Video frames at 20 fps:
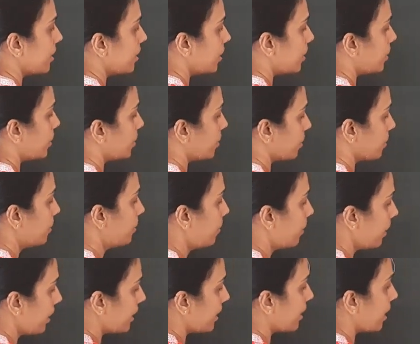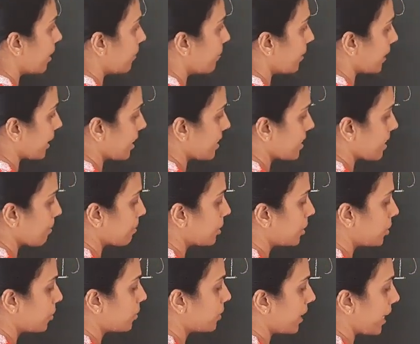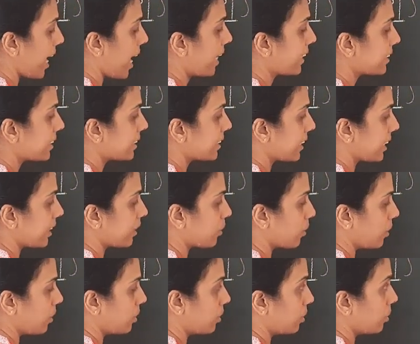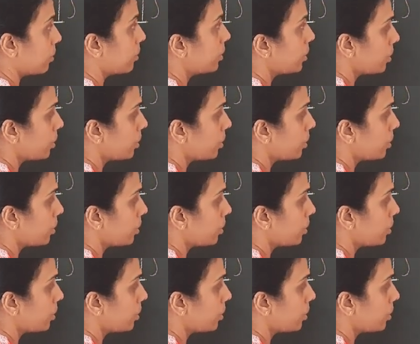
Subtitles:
So here we can substitute x is equal to